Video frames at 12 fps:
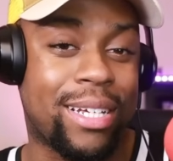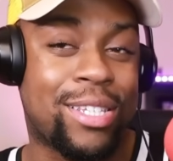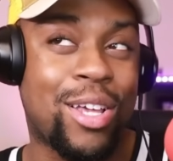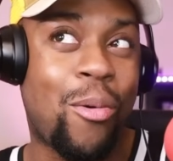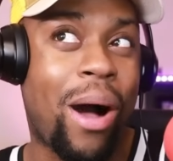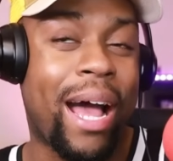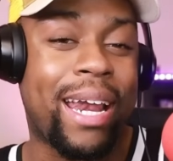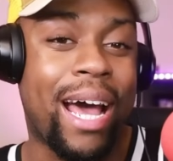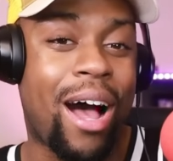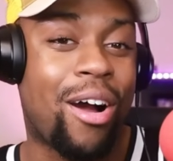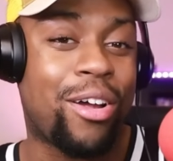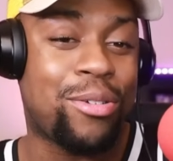So why now
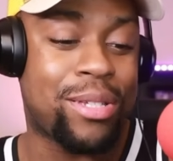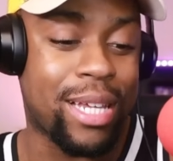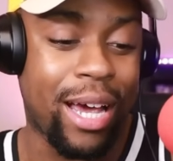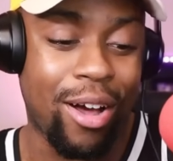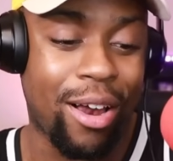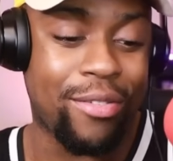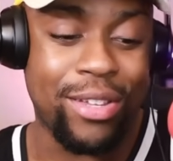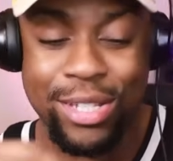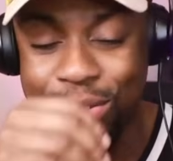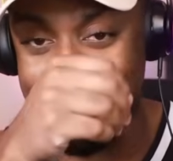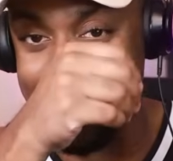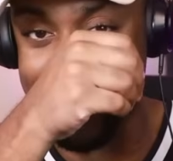are you saying all of this in
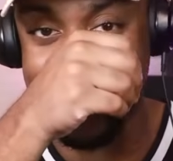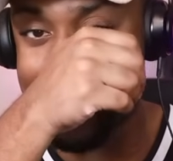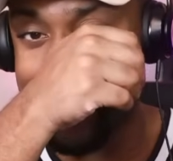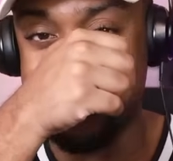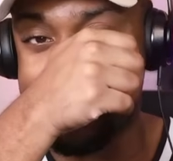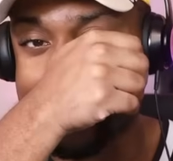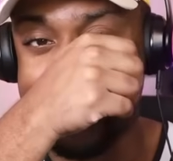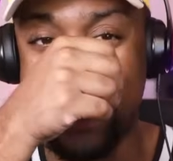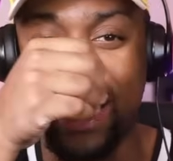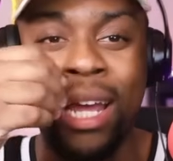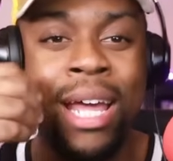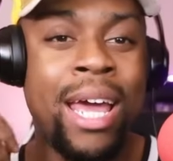front of the cameras?
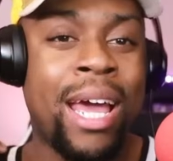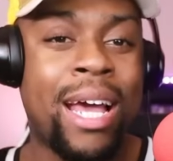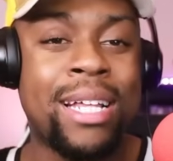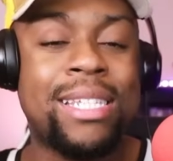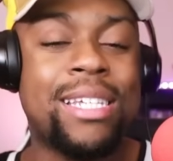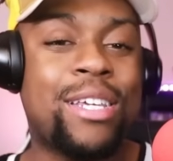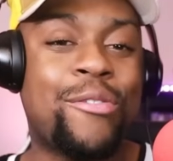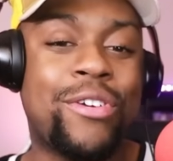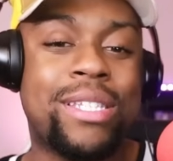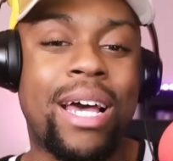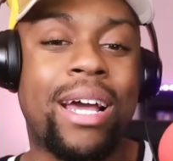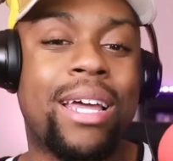Like, it's as if it's
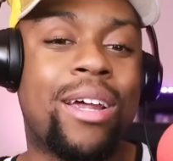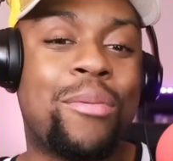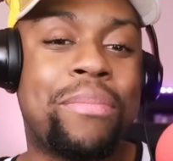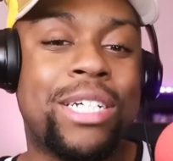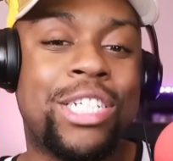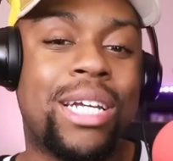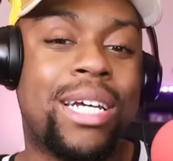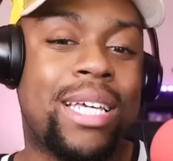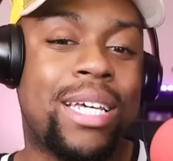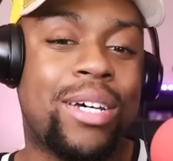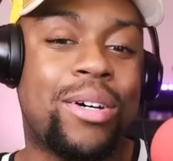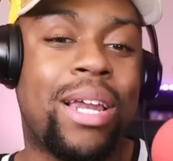like an omission of
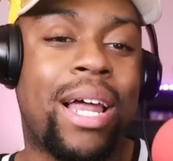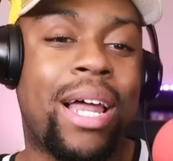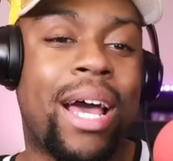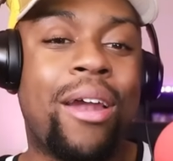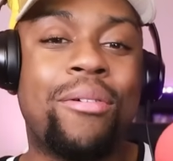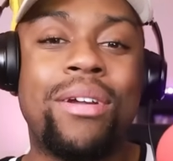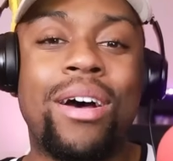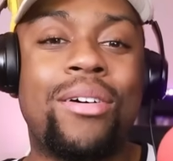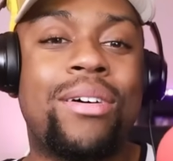guilt. Like, I don't know.